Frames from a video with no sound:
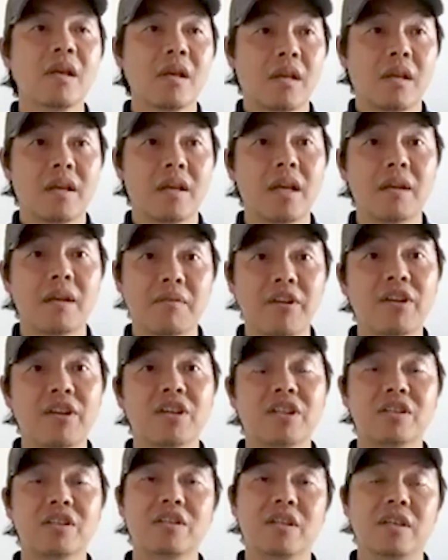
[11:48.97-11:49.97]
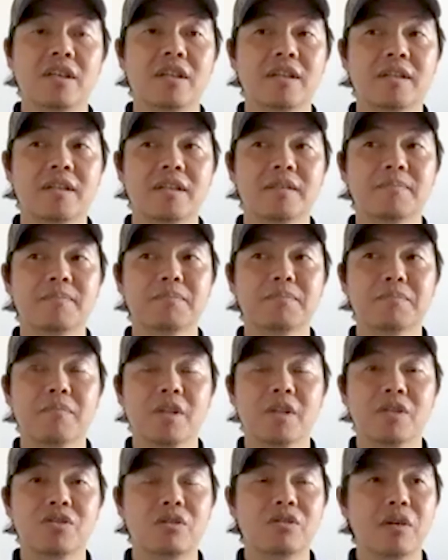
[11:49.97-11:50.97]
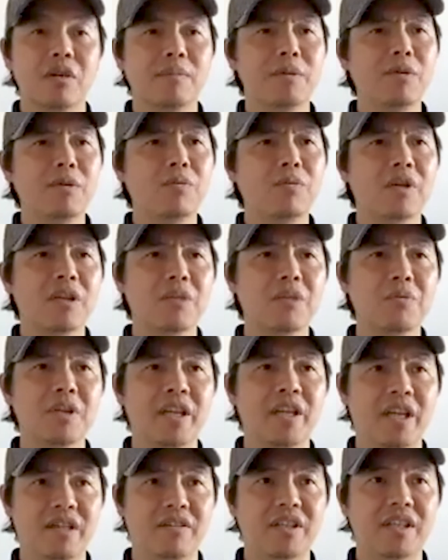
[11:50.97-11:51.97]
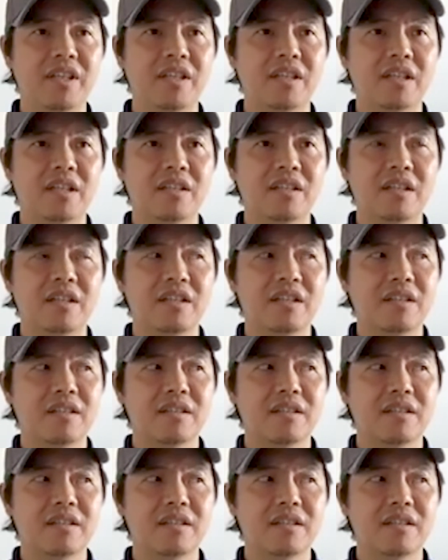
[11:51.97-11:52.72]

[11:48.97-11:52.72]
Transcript: Yeah, very good. So I've been working with Carrie. I think